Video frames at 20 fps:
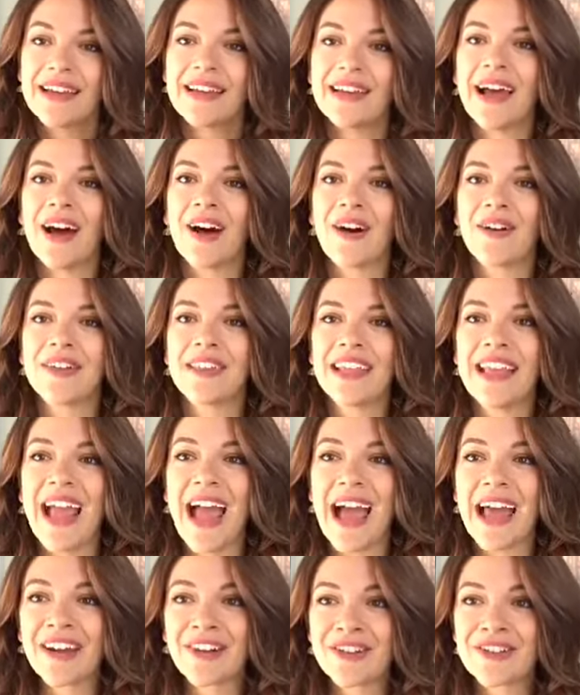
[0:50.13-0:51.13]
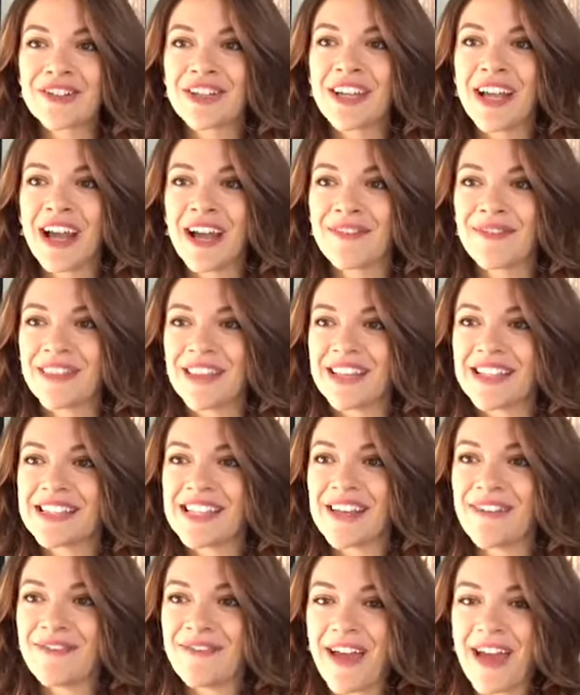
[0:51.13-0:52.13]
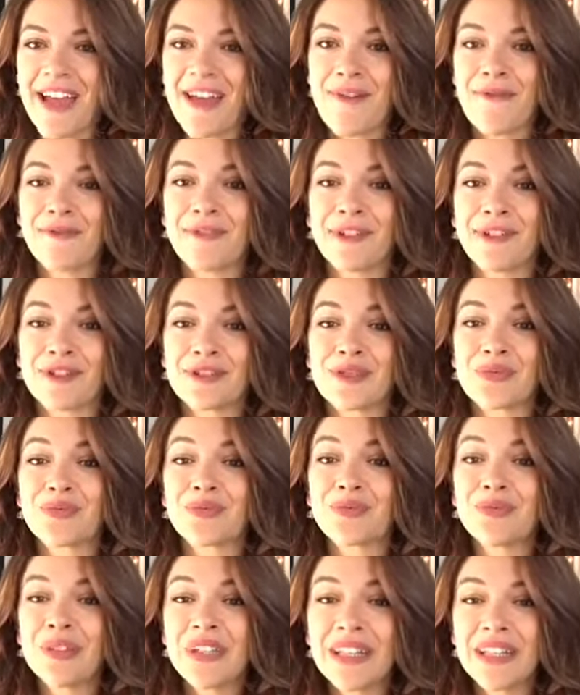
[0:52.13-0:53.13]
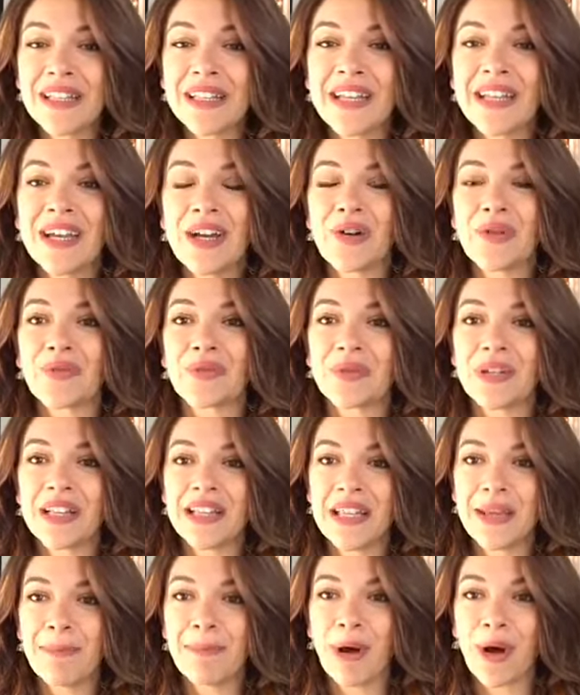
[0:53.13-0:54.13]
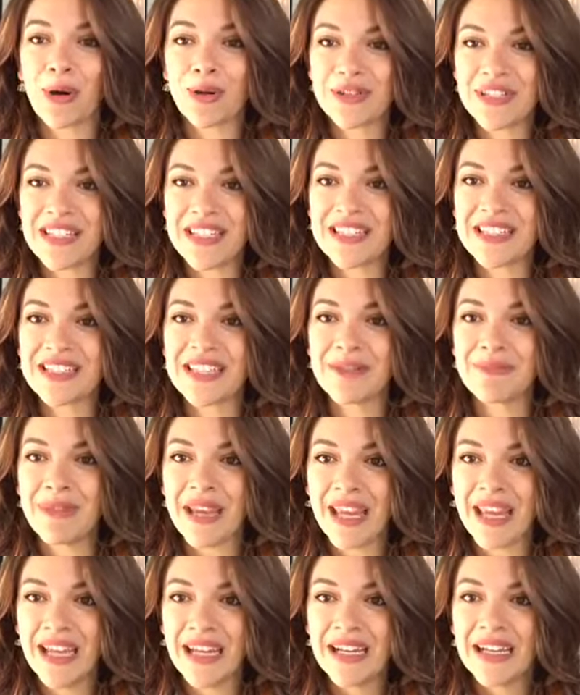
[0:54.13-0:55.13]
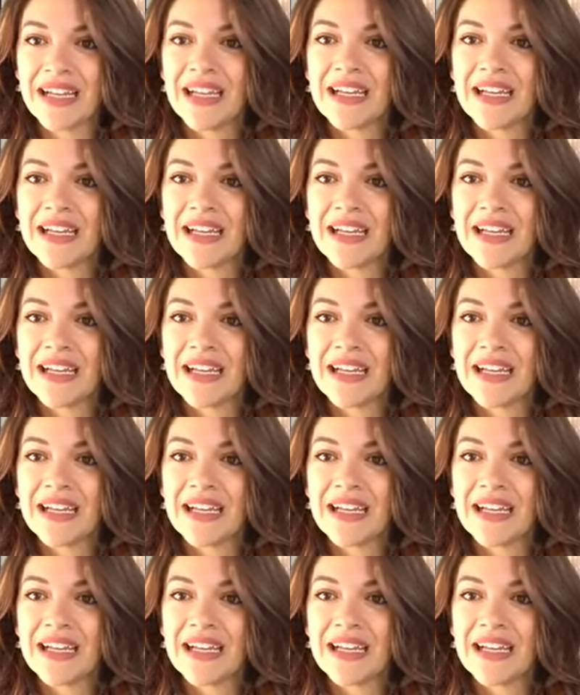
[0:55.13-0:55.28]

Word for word: Now, the energy of this event feels really, really potent to me